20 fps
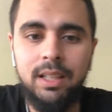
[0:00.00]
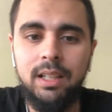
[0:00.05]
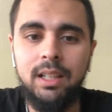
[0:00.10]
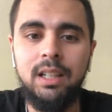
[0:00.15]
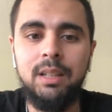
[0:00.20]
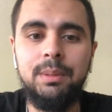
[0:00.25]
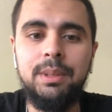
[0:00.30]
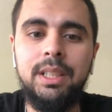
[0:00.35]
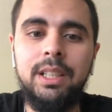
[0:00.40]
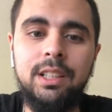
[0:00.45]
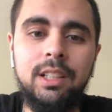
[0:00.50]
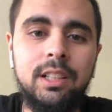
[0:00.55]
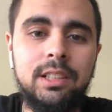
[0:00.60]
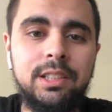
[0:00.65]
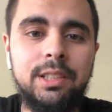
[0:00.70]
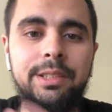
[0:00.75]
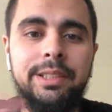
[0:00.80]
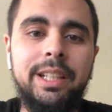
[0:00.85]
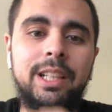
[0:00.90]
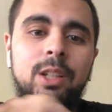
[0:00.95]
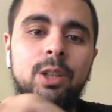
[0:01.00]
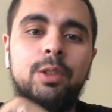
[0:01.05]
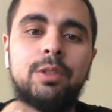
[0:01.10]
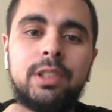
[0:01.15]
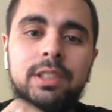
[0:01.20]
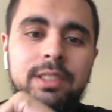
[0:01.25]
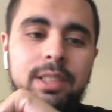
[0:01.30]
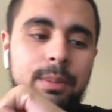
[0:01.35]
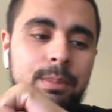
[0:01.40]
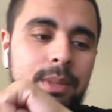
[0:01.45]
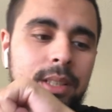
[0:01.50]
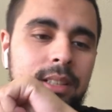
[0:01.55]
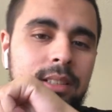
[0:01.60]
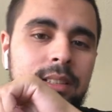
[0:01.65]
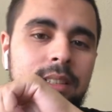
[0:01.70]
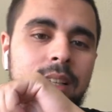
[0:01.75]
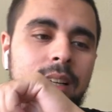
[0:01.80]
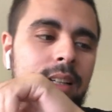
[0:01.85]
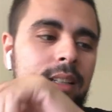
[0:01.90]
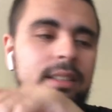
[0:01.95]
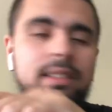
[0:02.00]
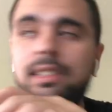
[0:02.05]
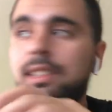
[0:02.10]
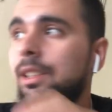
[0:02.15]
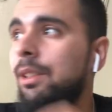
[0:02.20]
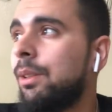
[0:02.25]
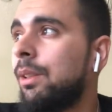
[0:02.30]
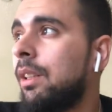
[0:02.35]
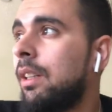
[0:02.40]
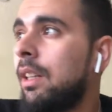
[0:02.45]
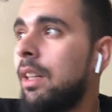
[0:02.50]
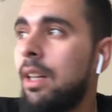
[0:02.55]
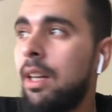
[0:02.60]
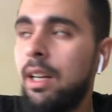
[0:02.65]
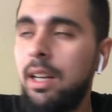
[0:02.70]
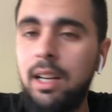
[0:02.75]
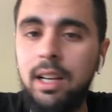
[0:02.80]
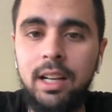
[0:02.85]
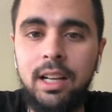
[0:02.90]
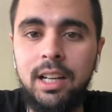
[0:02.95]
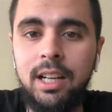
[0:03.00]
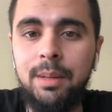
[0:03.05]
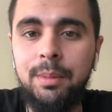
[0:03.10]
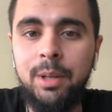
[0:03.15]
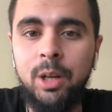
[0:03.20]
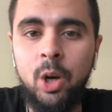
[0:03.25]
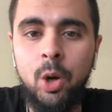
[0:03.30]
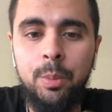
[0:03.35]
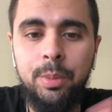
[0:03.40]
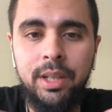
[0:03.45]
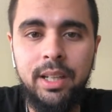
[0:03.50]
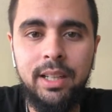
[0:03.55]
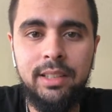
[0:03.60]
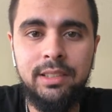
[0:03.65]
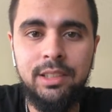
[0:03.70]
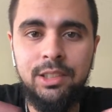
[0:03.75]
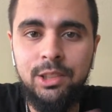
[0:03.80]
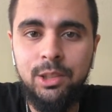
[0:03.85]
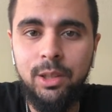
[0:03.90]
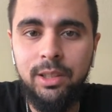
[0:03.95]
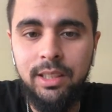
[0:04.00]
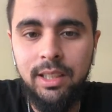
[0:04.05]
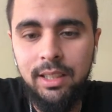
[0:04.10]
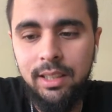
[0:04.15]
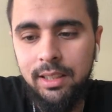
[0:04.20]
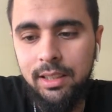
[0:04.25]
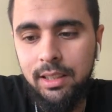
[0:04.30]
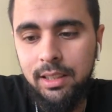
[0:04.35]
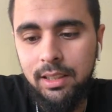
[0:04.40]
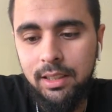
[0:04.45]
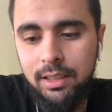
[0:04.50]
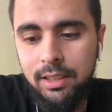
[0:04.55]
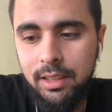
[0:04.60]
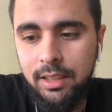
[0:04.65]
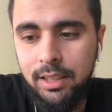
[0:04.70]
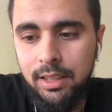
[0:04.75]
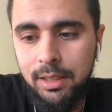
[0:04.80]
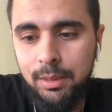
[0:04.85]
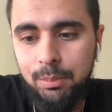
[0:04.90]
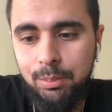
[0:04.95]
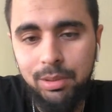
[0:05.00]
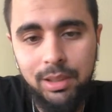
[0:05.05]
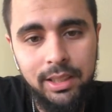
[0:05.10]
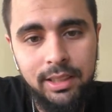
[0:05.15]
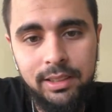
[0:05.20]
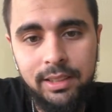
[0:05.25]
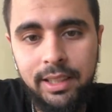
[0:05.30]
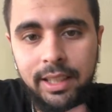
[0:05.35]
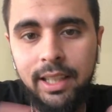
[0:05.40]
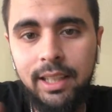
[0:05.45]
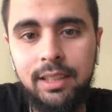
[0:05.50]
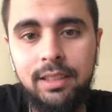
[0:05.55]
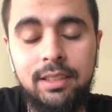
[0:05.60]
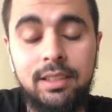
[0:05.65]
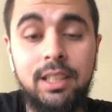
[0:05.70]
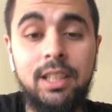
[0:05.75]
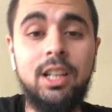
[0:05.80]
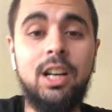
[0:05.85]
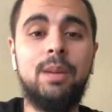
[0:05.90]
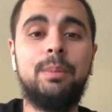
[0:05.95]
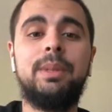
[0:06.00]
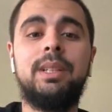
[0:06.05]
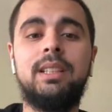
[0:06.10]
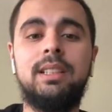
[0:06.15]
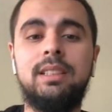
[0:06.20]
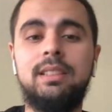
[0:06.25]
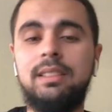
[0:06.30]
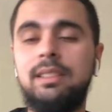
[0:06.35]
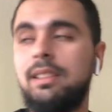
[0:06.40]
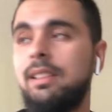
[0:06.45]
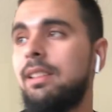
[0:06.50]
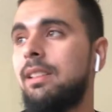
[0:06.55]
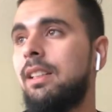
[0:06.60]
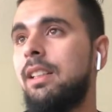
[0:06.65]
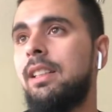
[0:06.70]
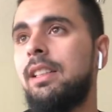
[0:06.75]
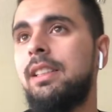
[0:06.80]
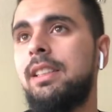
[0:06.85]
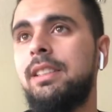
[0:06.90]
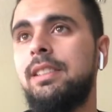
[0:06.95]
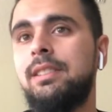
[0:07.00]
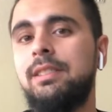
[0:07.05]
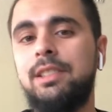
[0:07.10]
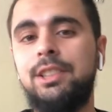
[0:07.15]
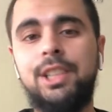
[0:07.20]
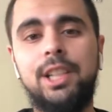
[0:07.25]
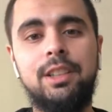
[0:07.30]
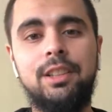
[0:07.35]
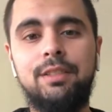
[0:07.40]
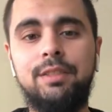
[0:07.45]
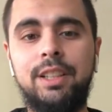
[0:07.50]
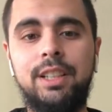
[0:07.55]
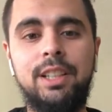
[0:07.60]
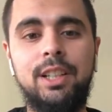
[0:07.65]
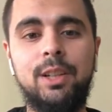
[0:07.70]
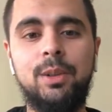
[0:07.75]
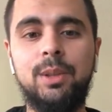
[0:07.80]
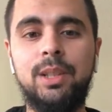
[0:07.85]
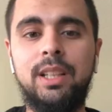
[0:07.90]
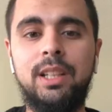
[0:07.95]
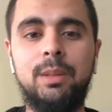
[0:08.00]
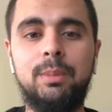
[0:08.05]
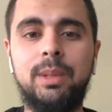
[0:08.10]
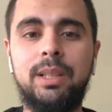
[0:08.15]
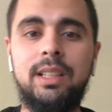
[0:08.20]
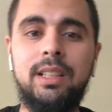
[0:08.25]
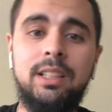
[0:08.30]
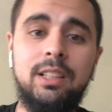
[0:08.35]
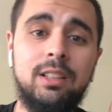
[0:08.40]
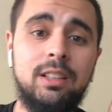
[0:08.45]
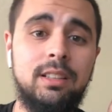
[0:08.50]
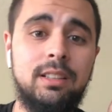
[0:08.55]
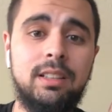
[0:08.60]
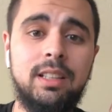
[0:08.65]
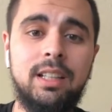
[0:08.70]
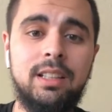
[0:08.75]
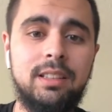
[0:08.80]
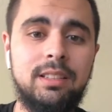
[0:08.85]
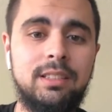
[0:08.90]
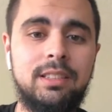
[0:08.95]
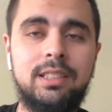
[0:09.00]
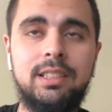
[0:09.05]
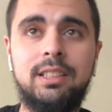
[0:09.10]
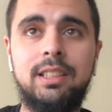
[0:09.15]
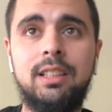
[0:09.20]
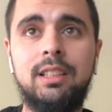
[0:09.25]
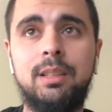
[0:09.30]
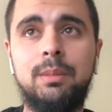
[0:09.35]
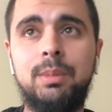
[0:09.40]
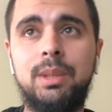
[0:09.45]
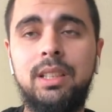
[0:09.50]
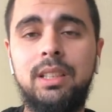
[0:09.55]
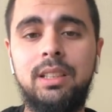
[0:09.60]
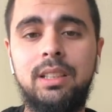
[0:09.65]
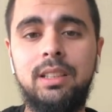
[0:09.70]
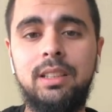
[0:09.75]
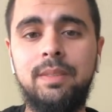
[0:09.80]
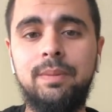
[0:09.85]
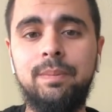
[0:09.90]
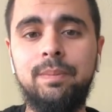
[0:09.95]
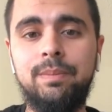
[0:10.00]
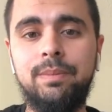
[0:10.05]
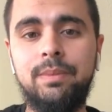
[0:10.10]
and then also send over some designs. So I hope you guys enjoy that. Please, again, comment, share the video with anybody that's gonna be